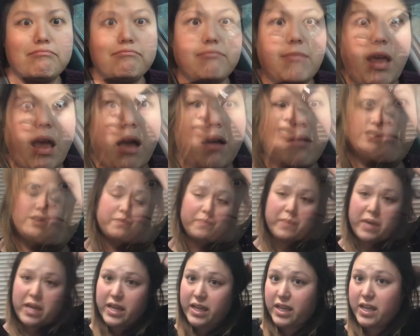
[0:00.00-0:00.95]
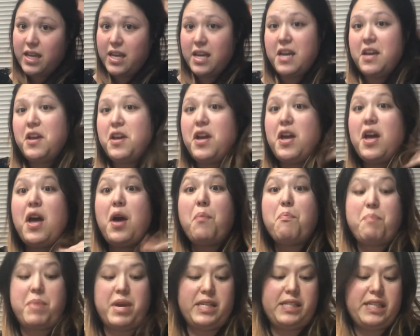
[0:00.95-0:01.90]
yeah, excuse my
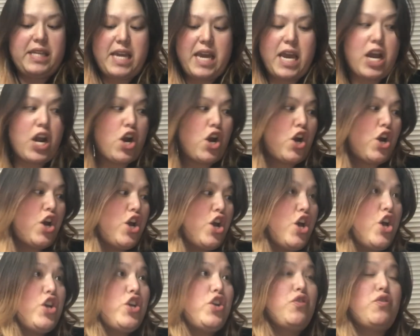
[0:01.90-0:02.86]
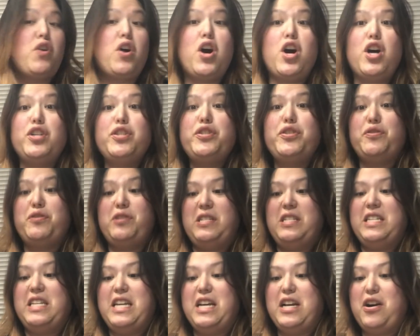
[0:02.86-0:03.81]
messy hair. You're also
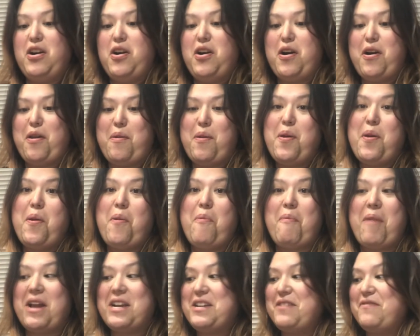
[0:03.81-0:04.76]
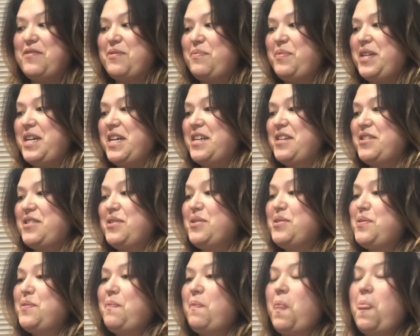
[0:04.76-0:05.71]
sitting on my different
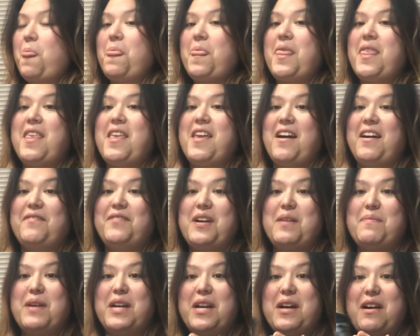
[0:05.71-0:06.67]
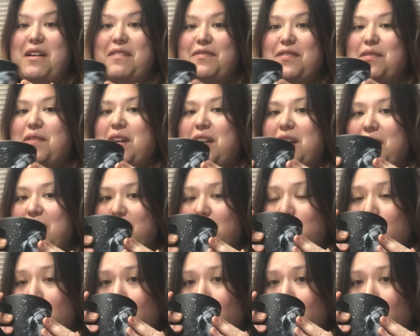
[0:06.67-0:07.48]
planners. Got my coffee ready.